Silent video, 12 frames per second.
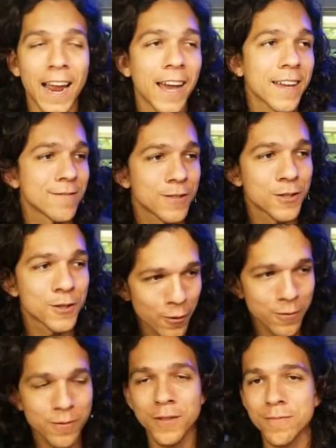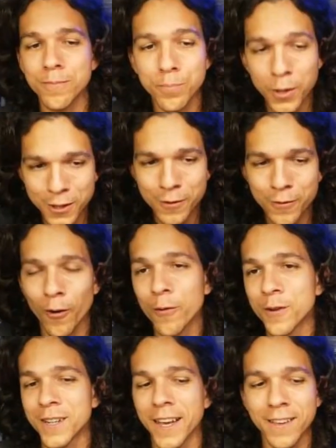don't push
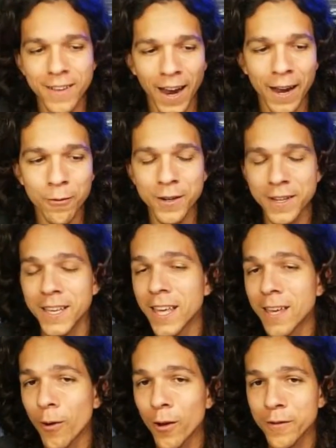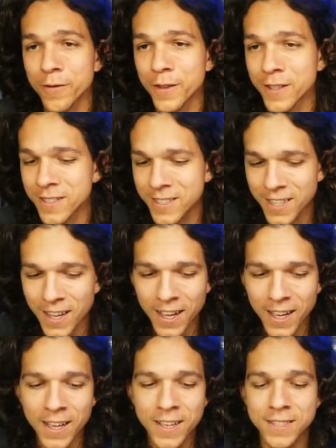forward. I, I want to keep all of this
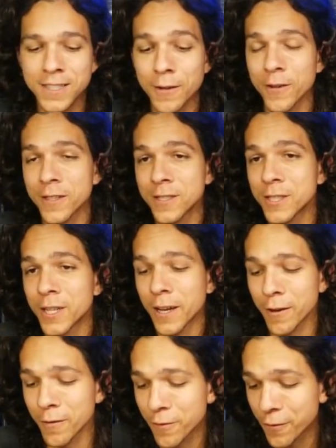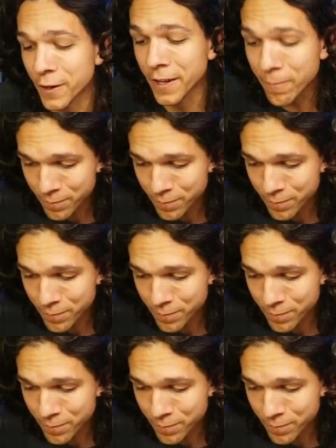stuff on this channel free.